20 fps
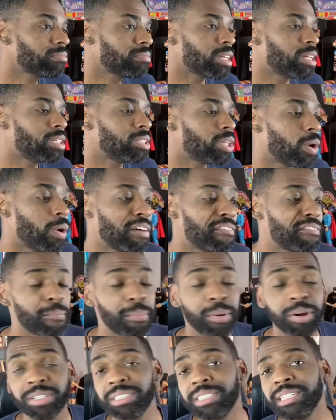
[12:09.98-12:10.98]
So if a
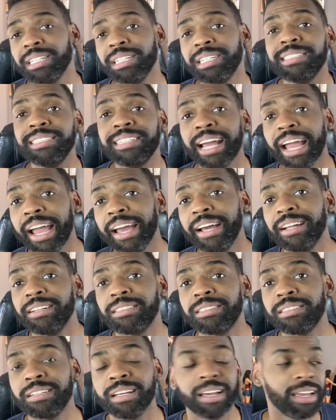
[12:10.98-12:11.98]
person can
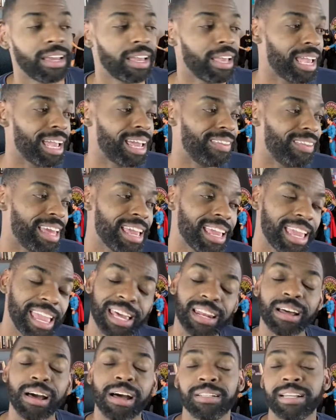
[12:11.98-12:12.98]
dance and they
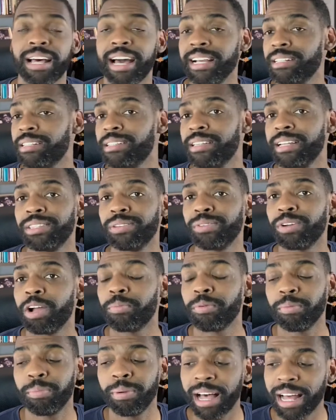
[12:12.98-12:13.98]
can't isolate their
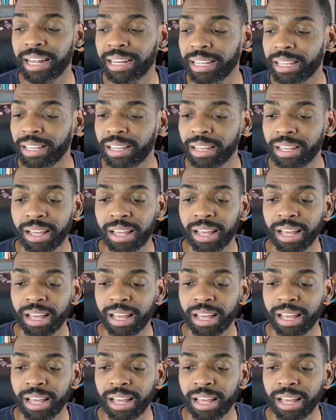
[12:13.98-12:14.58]
upper body,